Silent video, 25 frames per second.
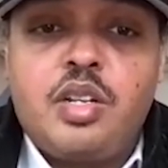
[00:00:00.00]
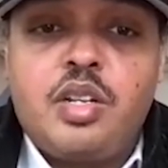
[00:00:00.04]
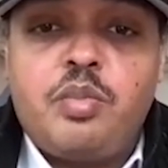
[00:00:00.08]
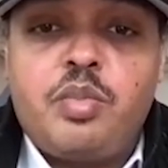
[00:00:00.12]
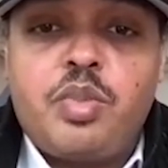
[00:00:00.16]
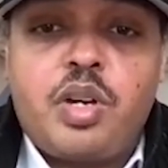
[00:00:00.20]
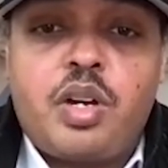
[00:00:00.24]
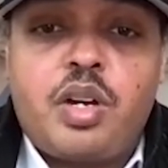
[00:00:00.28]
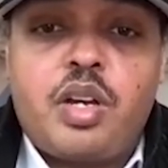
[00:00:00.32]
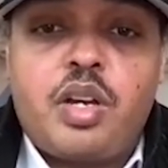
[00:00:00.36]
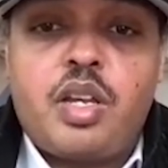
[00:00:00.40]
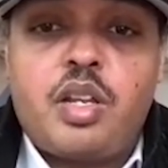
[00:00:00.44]

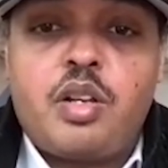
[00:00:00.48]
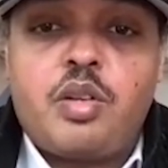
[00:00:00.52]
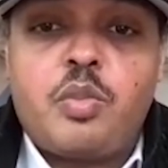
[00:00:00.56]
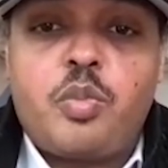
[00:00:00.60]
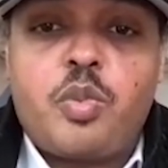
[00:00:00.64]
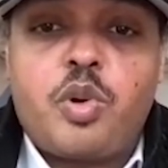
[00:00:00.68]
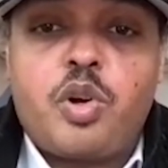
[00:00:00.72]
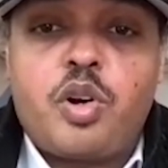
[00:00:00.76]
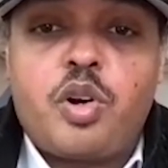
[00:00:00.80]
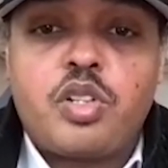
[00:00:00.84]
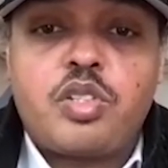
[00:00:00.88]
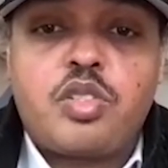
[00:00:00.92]
but
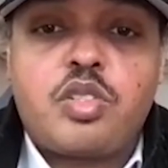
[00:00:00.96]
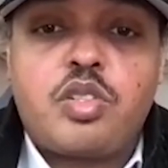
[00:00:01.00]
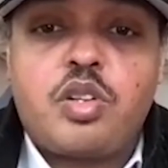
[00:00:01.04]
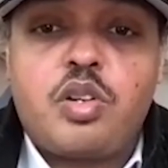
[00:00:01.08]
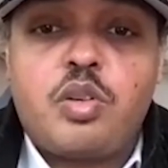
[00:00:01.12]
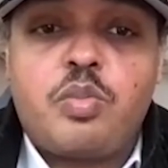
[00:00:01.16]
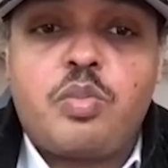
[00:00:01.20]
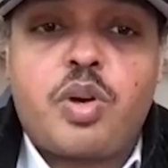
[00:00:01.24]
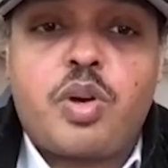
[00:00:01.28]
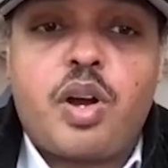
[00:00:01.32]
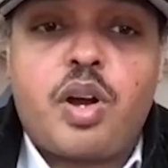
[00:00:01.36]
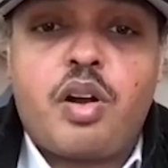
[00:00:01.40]
we're also
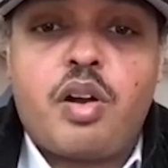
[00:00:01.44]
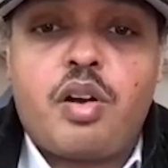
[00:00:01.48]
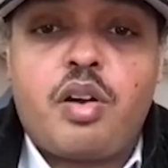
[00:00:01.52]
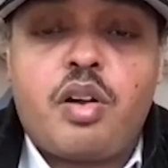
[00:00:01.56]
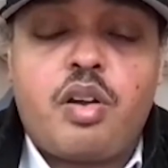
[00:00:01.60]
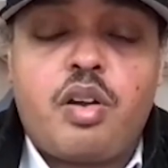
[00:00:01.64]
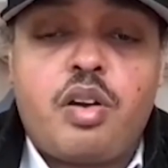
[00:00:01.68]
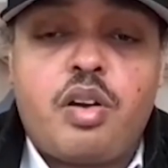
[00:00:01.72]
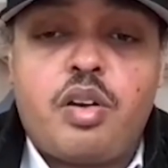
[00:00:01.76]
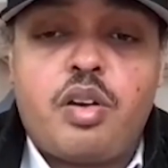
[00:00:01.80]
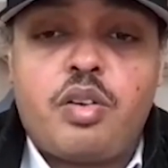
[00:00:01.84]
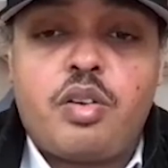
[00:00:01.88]
part
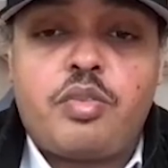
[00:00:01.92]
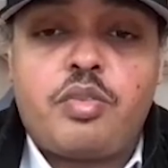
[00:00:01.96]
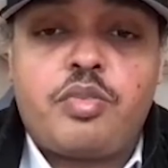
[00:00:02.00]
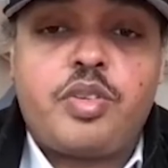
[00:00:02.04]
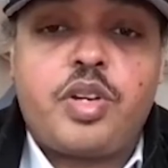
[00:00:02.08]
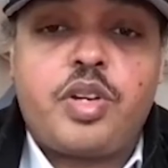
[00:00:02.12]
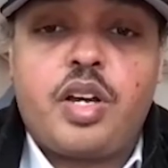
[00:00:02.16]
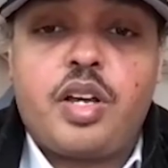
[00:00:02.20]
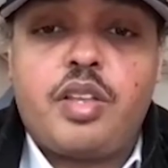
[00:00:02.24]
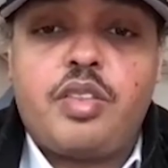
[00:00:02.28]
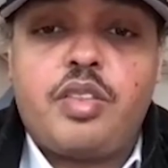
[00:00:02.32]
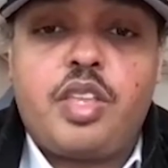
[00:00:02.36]
of
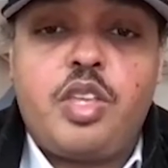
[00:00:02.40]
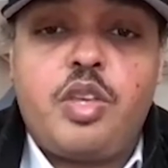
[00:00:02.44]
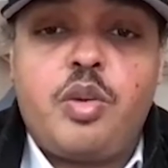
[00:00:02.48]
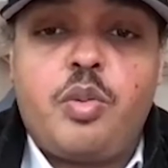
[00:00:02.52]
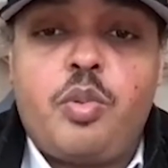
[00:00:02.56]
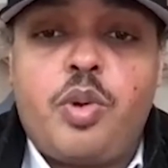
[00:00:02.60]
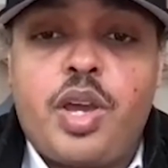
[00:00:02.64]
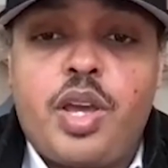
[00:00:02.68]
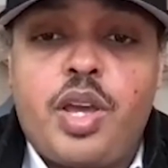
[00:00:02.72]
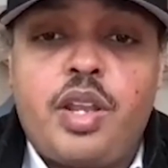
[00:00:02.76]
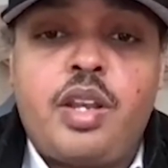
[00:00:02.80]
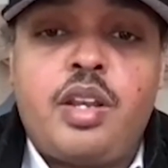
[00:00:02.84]
the
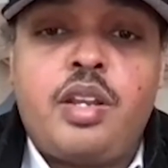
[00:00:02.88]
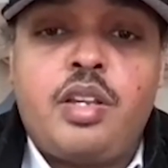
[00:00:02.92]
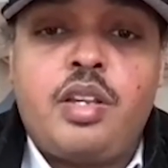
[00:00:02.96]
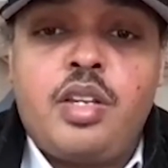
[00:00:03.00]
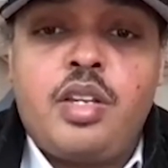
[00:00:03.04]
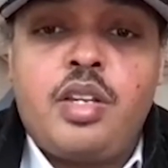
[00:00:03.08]
UN.